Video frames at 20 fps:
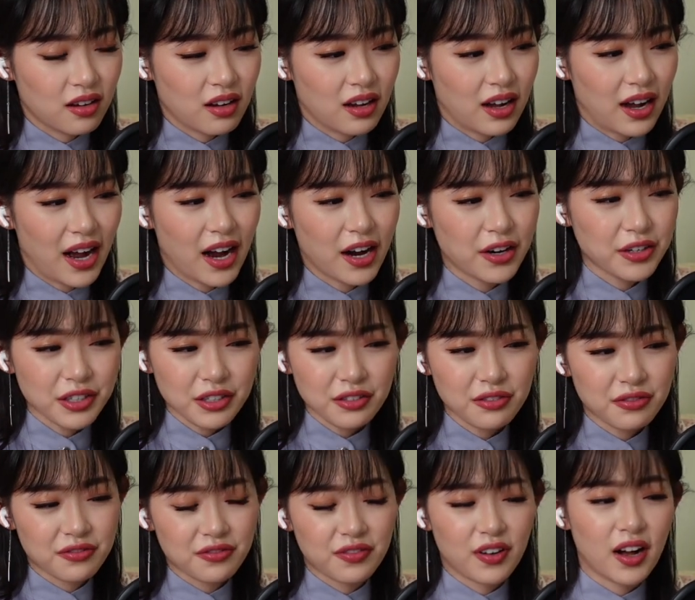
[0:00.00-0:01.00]
How do you
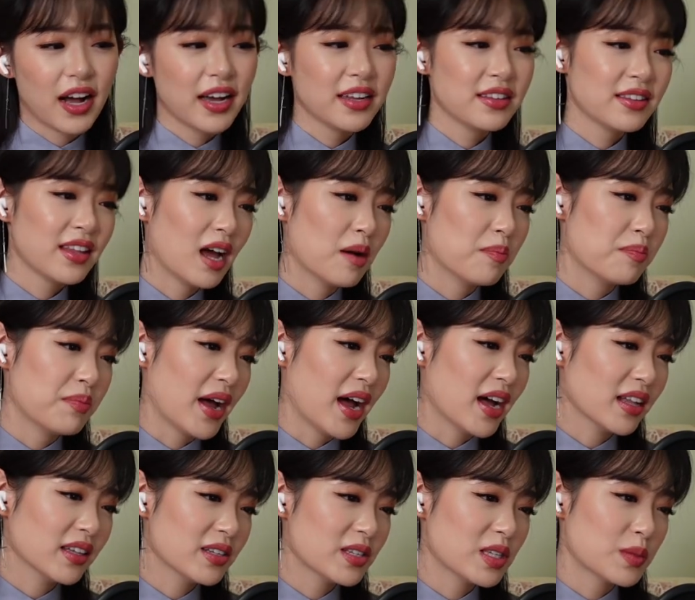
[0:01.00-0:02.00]
find that
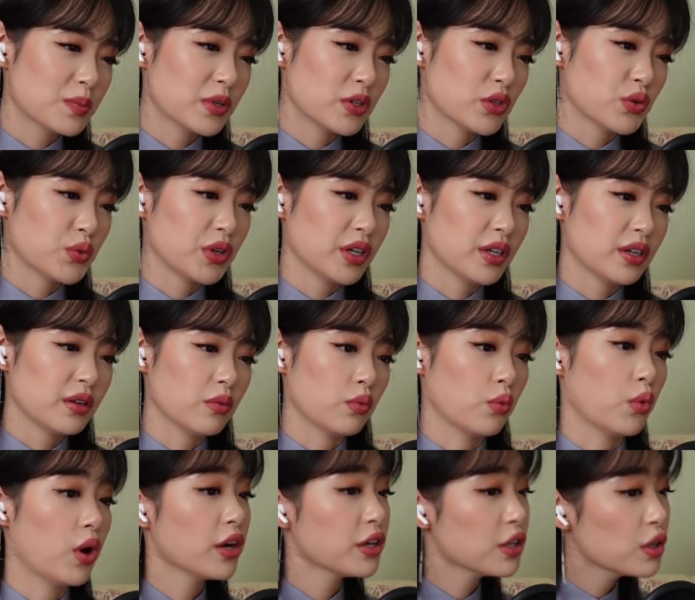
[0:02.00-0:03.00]
balance between
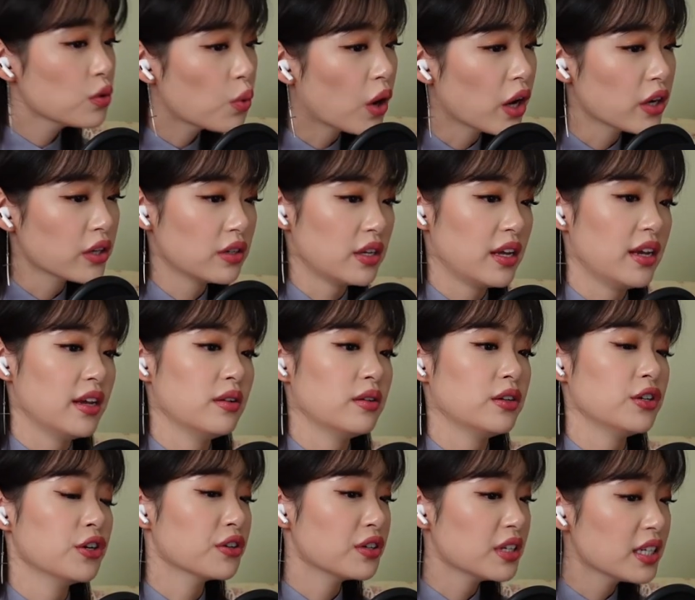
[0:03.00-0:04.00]
what you want
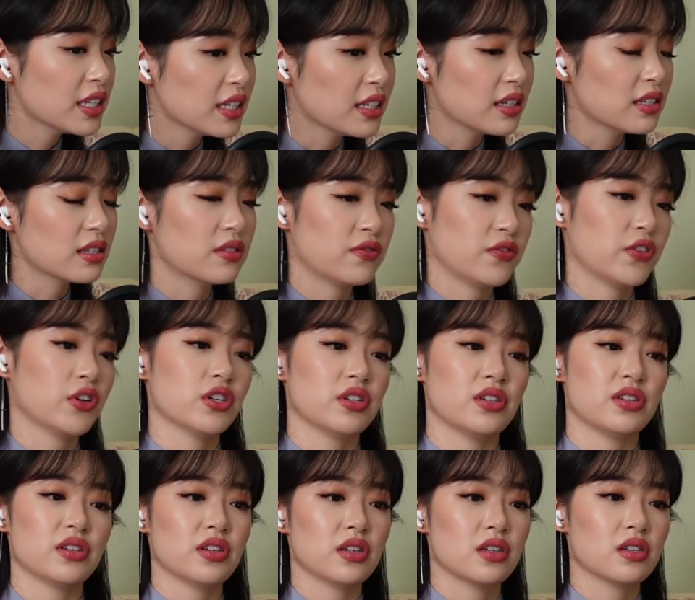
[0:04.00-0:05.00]
and your needs
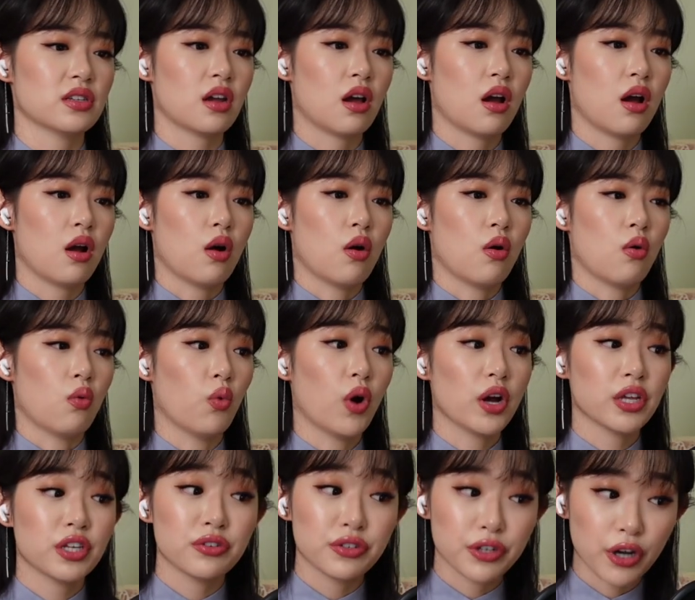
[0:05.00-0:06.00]
versus
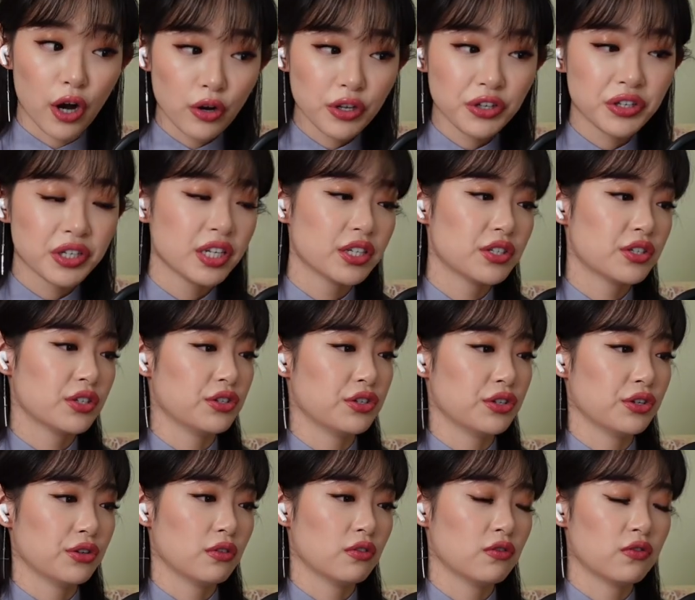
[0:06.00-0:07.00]
what you know you need to
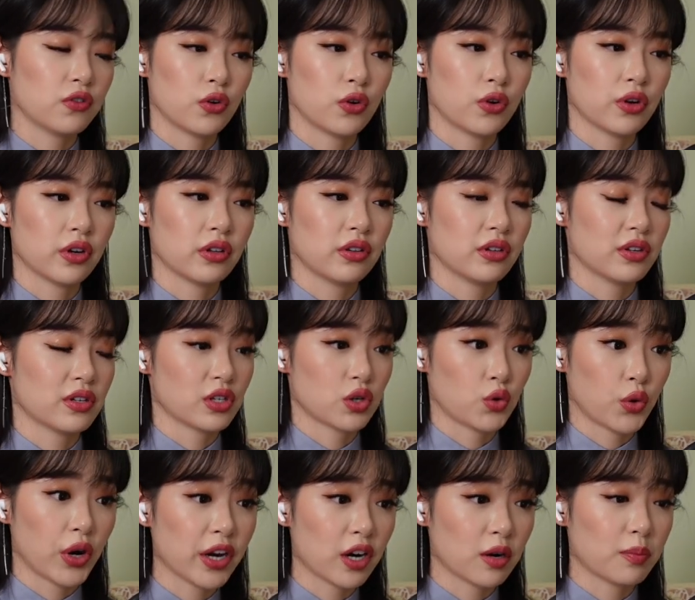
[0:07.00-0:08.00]
do for this
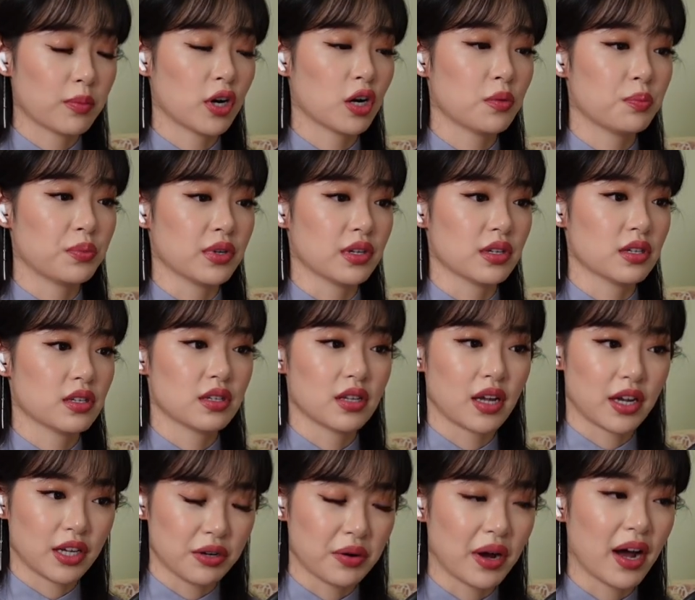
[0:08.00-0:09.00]
greater purpose
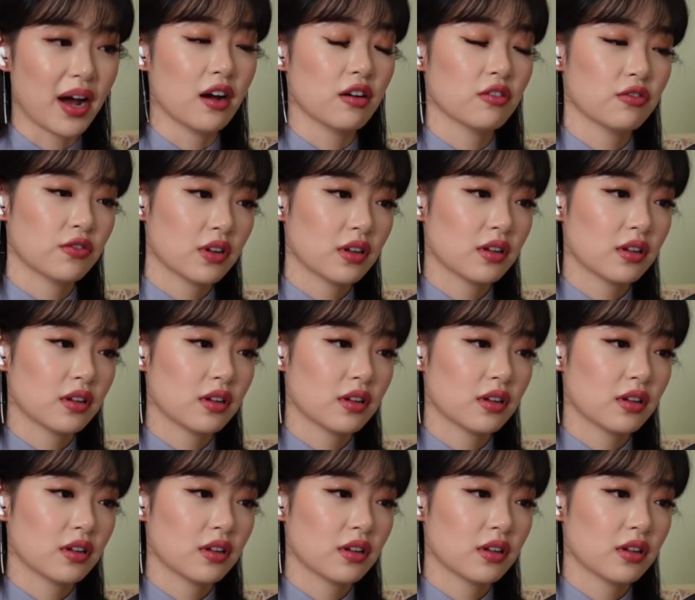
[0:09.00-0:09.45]
that you have?